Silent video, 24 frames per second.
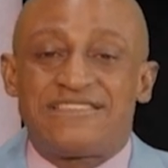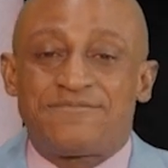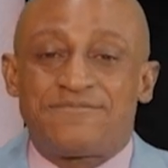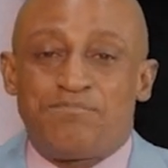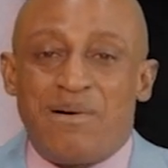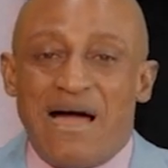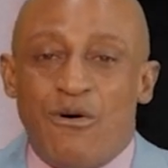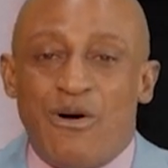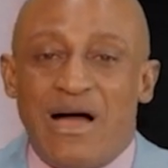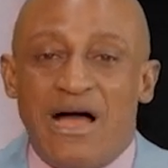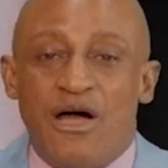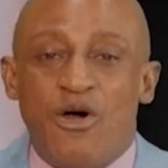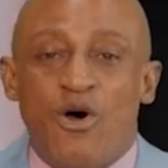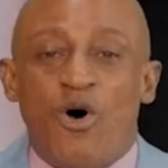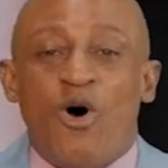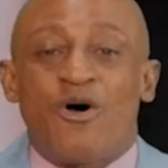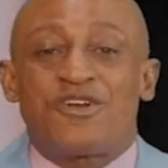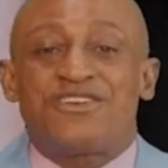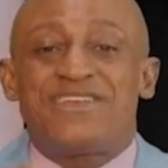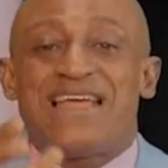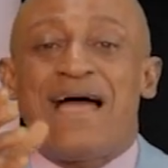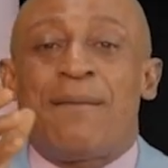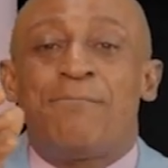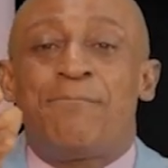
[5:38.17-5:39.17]
power or
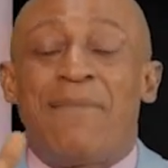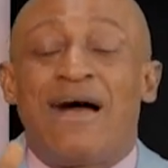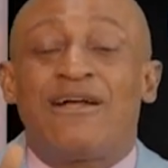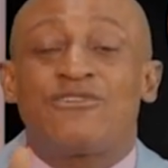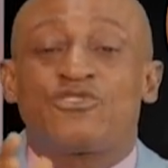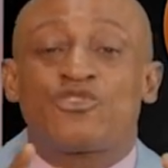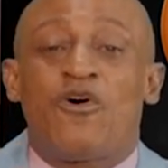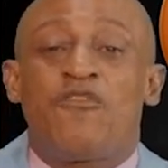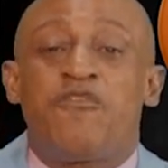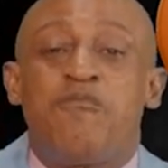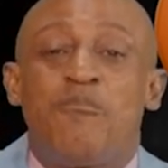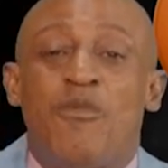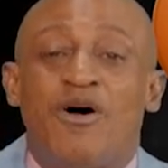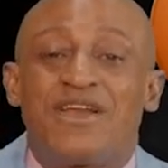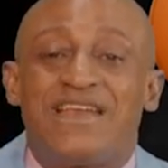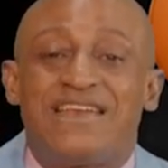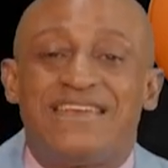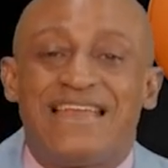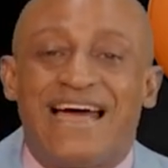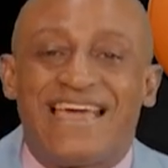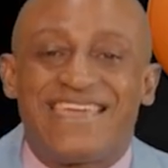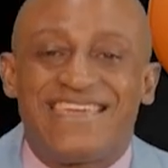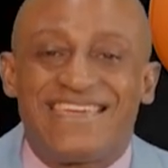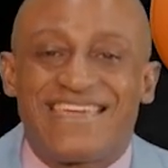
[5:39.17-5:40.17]
the amount of money
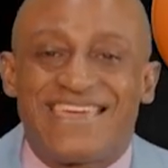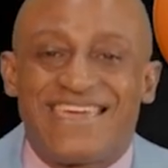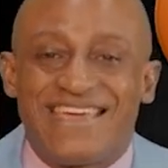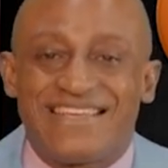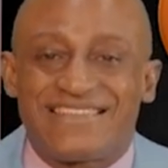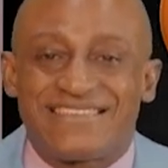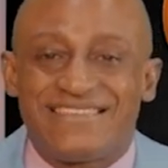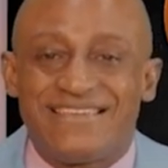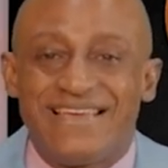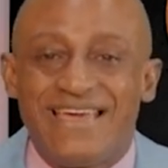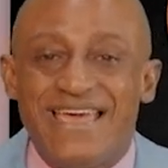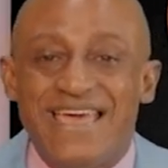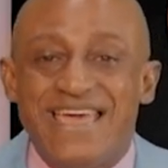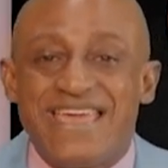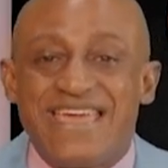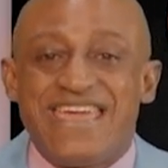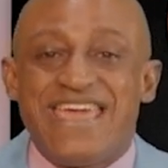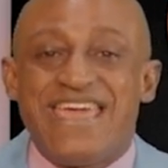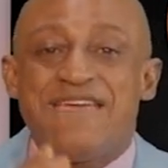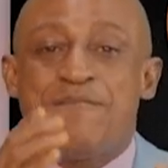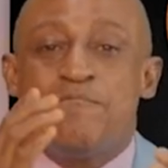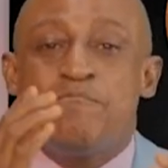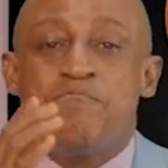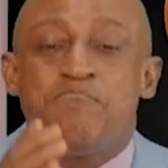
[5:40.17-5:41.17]
that he gets.
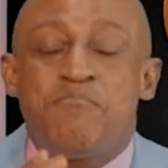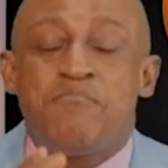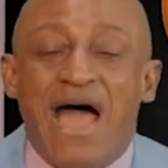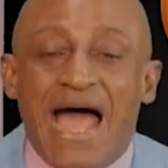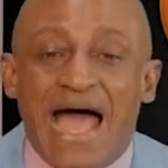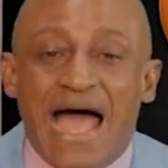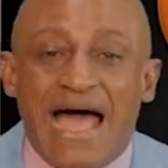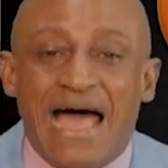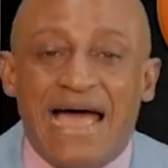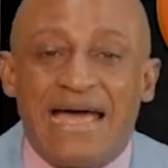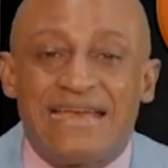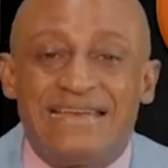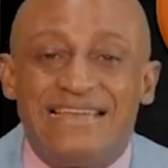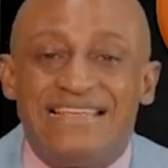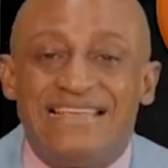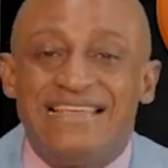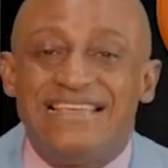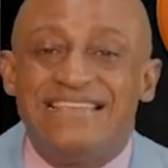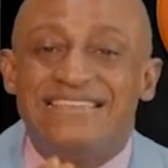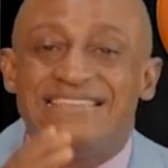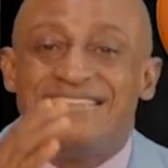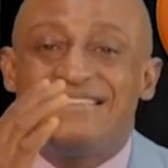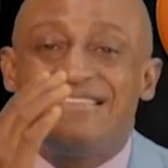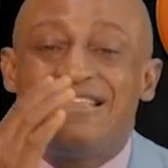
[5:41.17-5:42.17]
A man
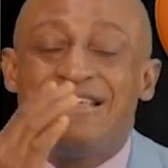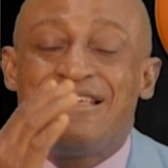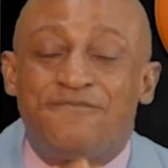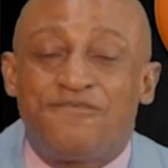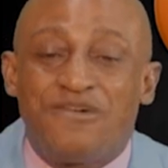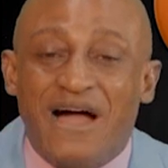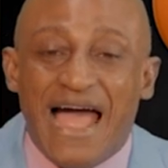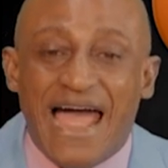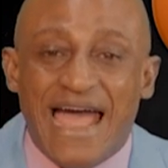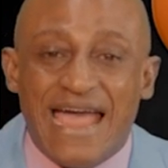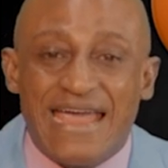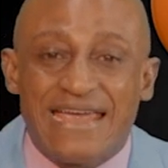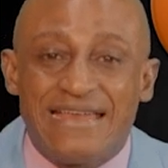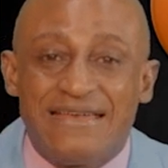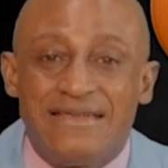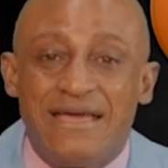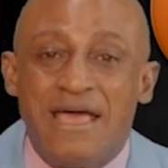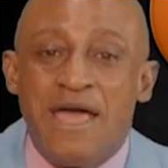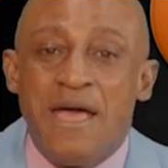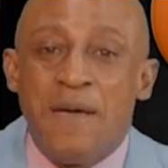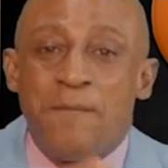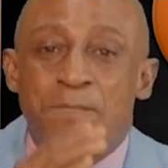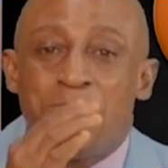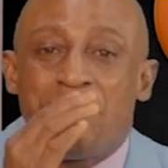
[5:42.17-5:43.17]
is defined
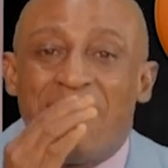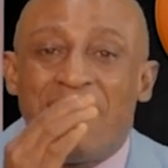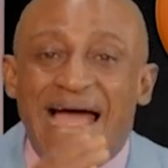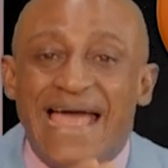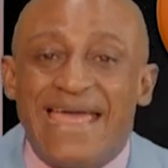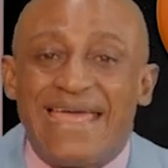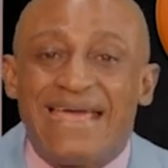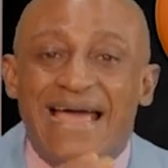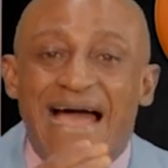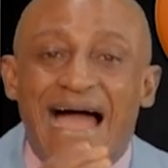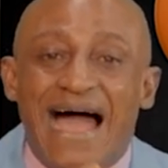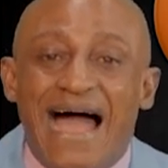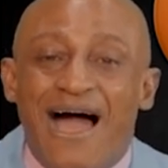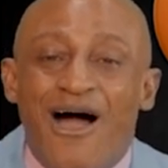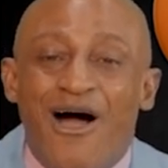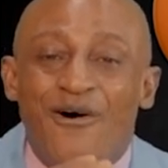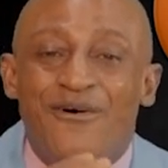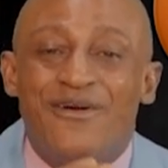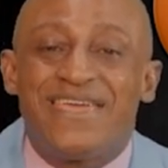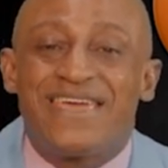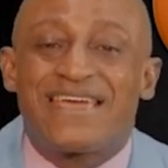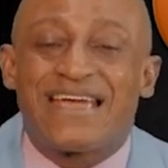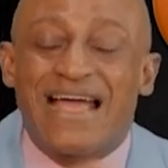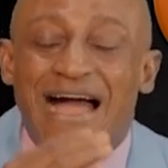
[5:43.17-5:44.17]
by how
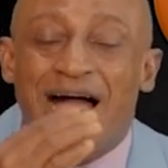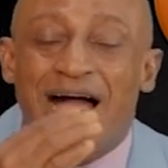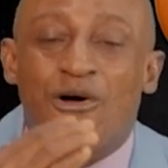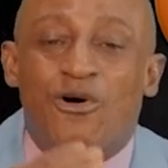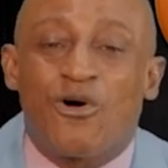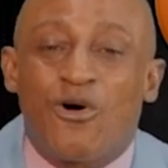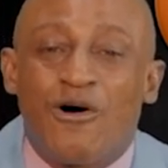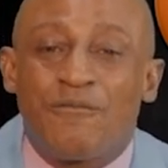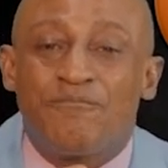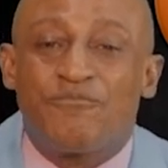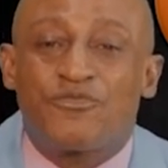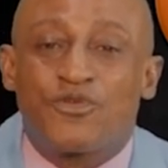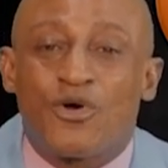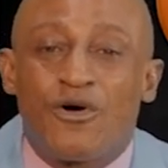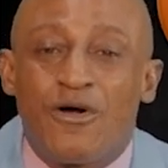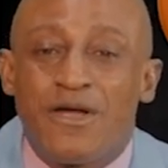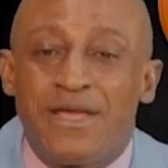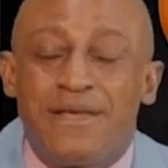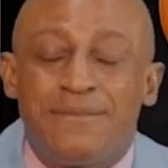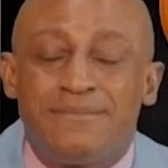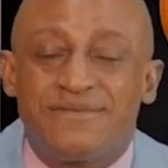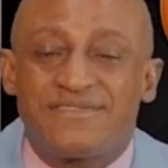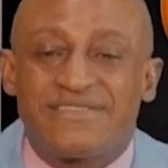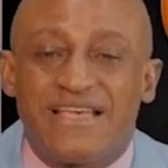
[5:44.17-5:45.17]
he can control
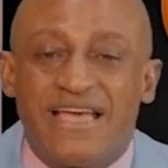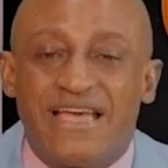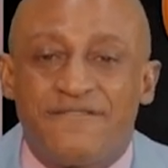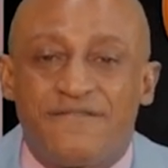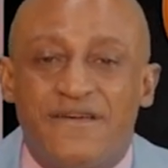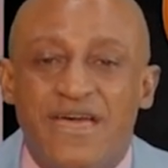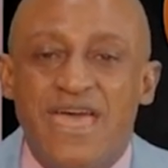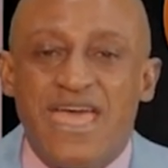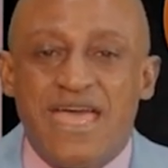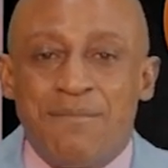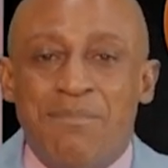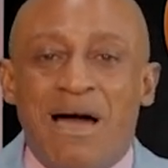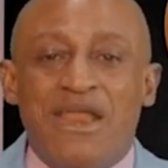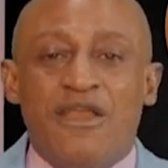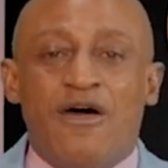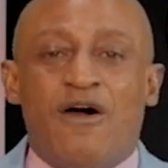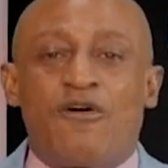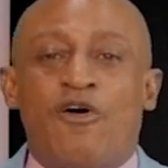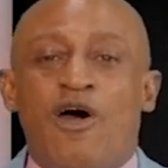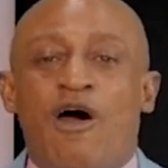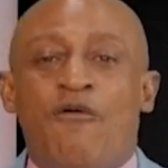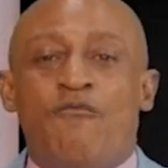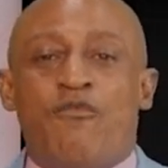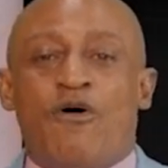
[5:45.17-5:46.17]
himself. A man of
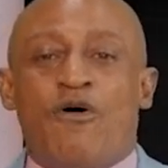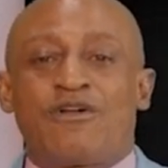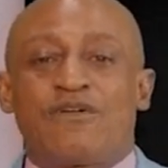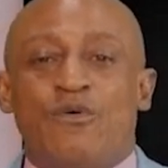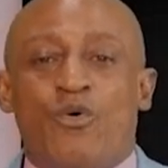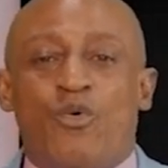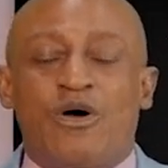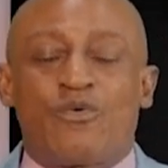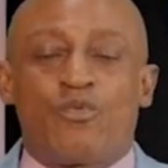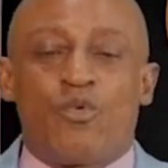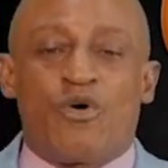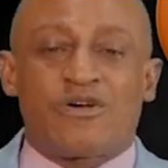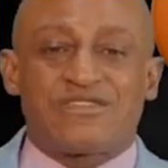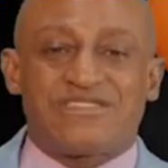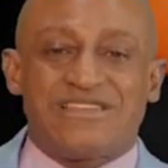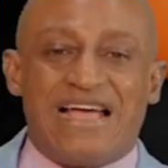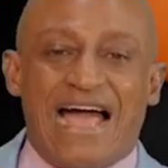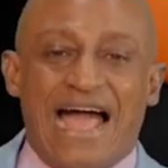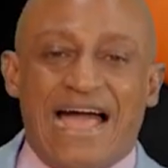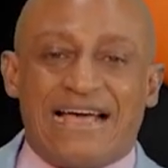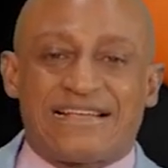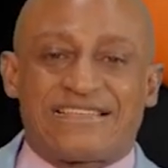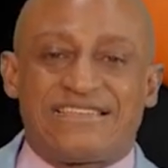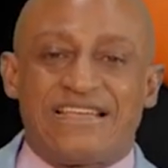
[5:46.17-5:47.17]
God was
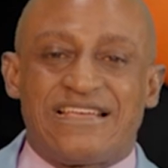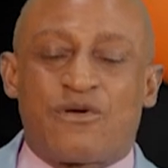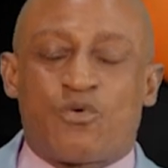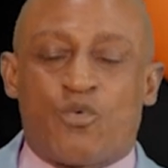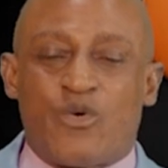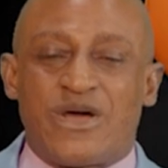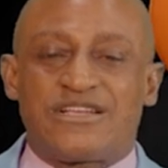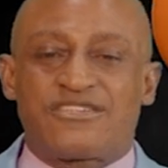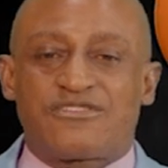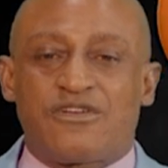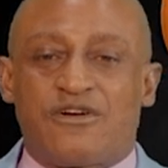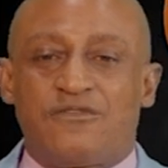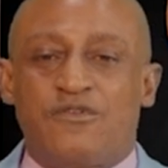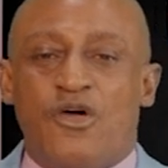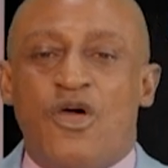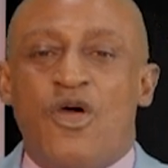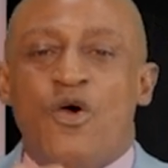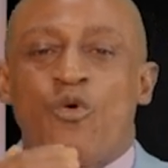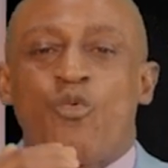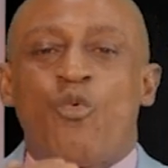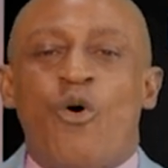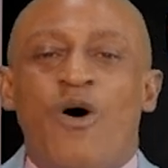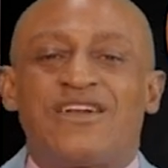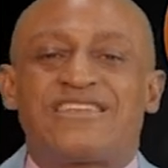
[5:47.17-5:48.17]
asked a question:
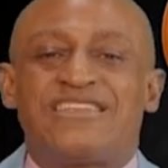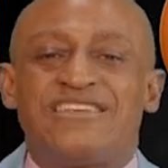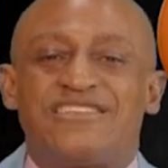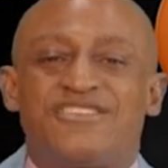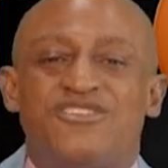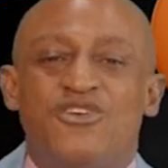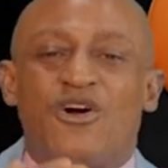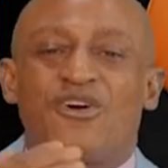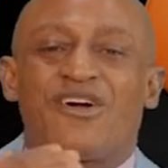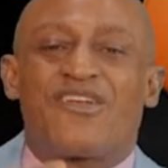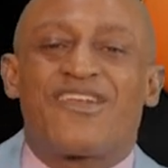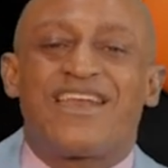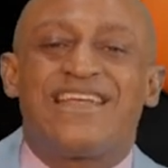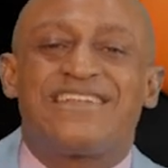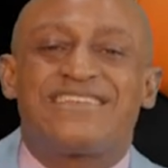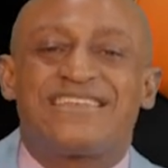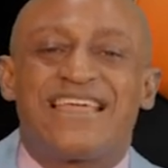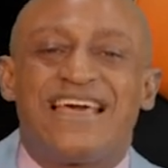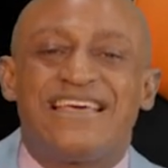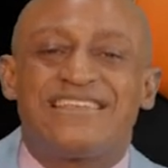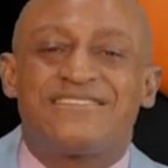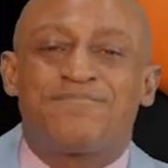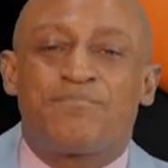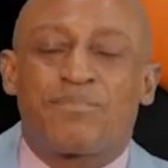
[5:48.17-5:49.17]
what is your
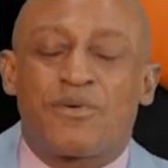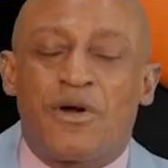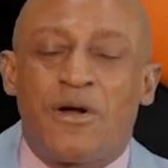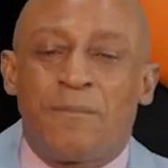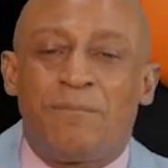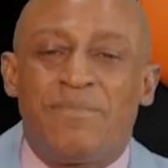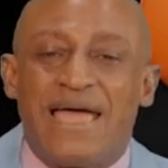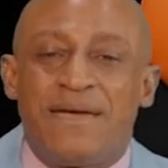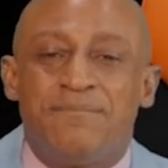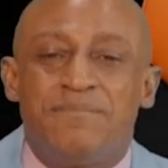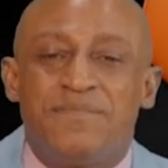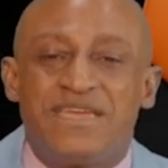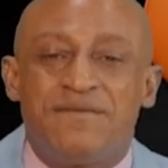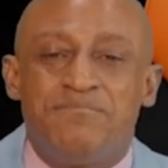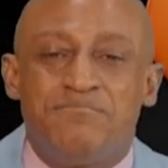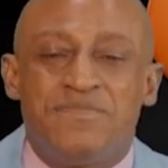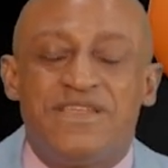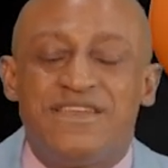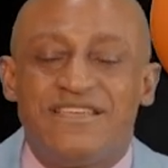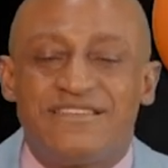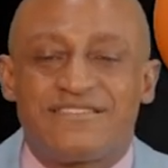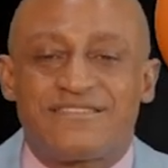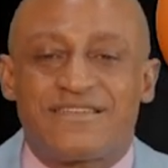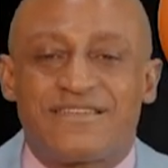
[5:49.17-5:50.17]
greatest problem in
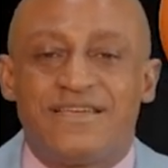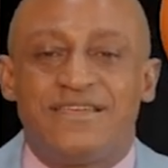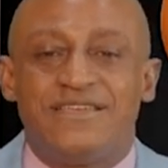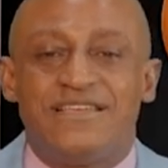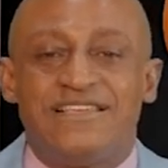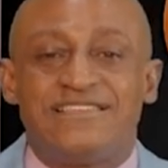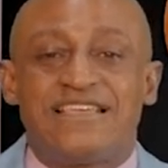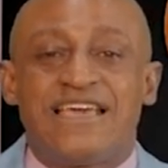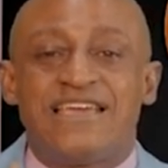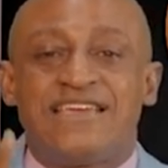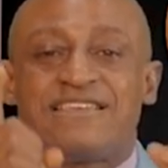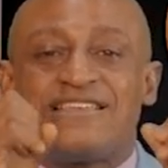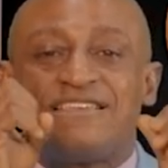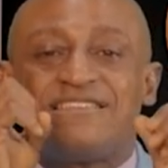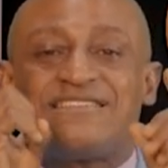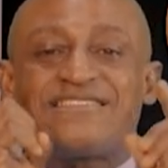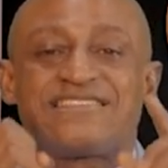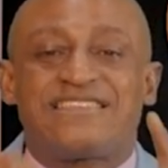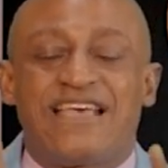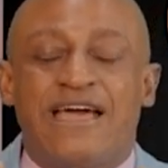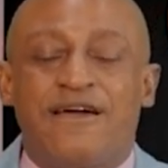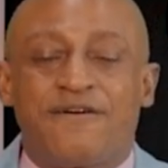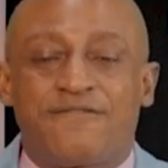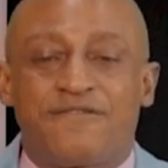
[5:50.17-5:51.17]
ministry? He said it is
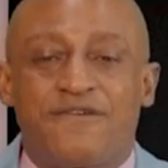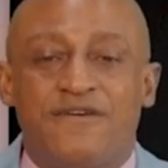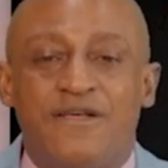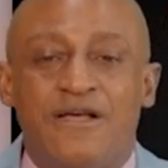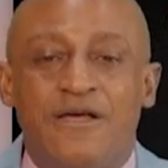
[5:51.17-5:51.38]
self.